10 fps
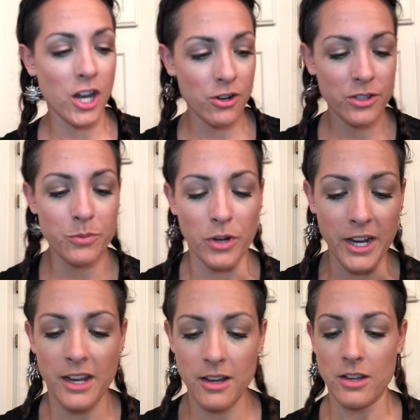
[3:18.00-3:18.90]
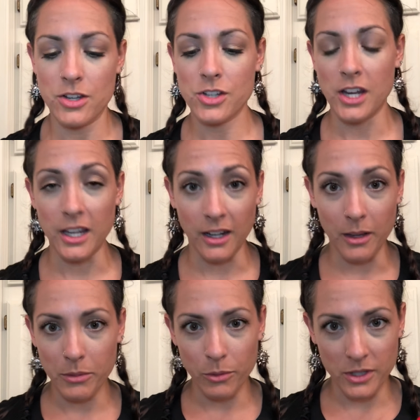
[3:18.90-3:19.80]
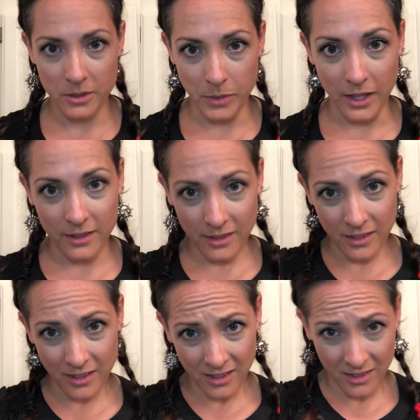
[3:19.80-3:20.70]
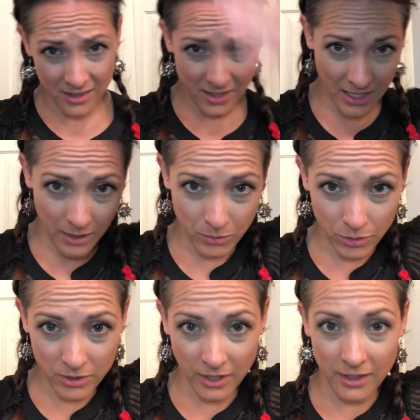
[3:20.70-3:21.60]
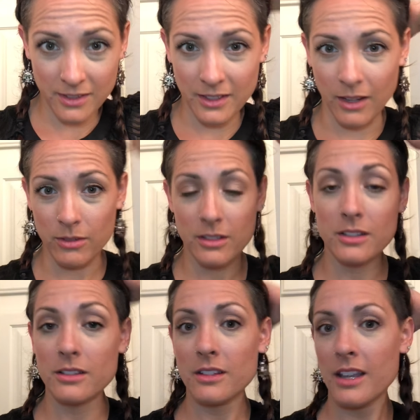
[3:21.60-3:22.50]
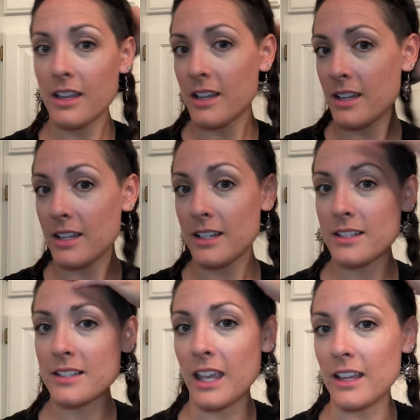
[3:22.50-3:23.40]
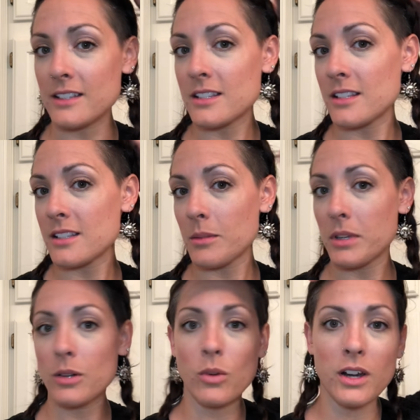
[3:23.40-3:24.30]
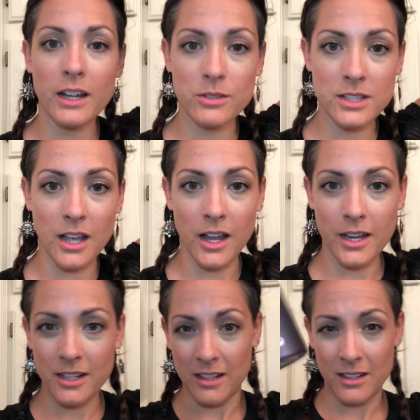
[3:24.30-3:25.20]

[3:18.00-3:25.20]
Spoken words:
hairspray, shake it up, it works best. Tame those guys down because it is Kansas. I'm gonna walk outside